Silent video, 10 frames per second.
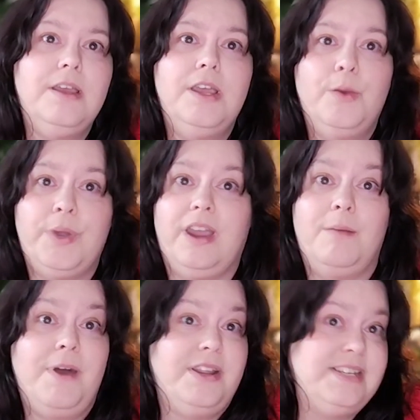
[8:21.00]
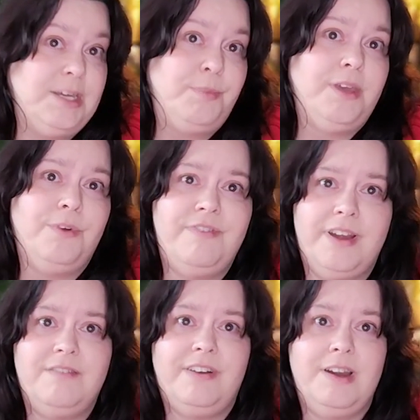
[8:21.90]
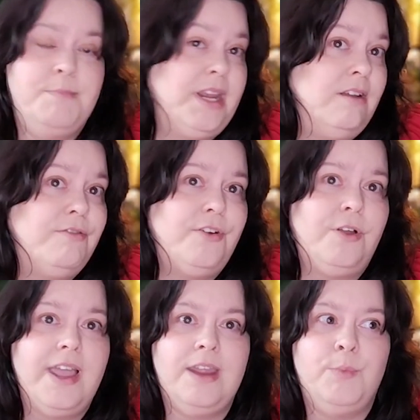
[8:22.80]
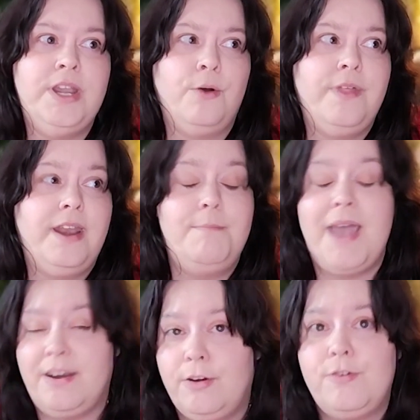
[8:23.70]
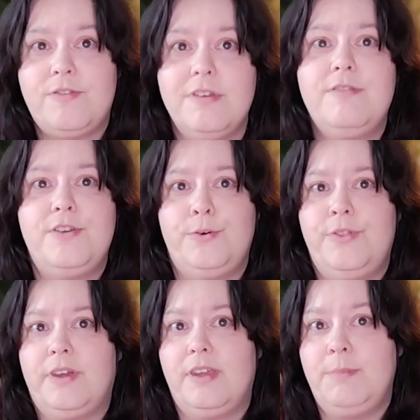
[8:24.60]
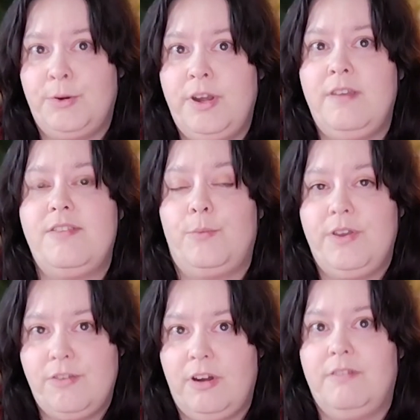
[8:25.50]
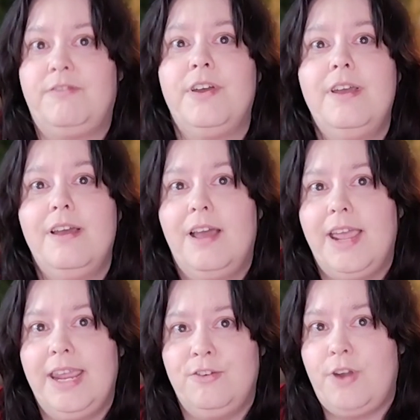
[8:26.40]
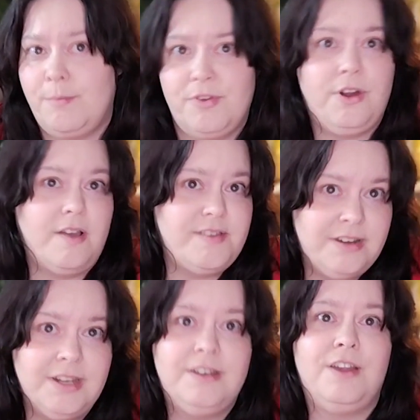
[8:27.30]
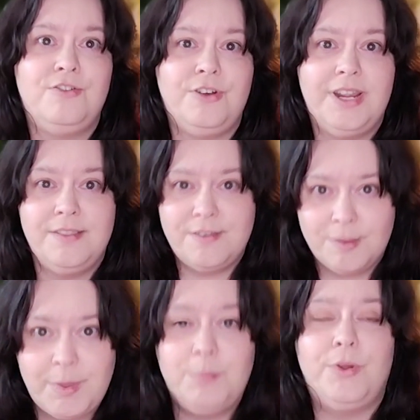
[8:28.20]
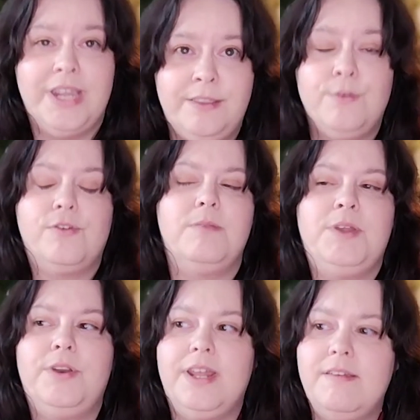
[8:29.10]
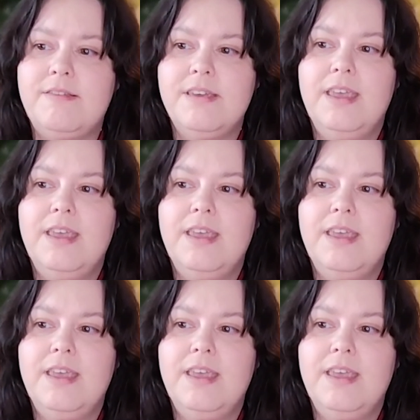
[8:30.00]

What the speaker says: We care about it deeply. We find it very meaningful, and we know that it matters to the communities that we serve in tribes across Indian country and to the people in those communities.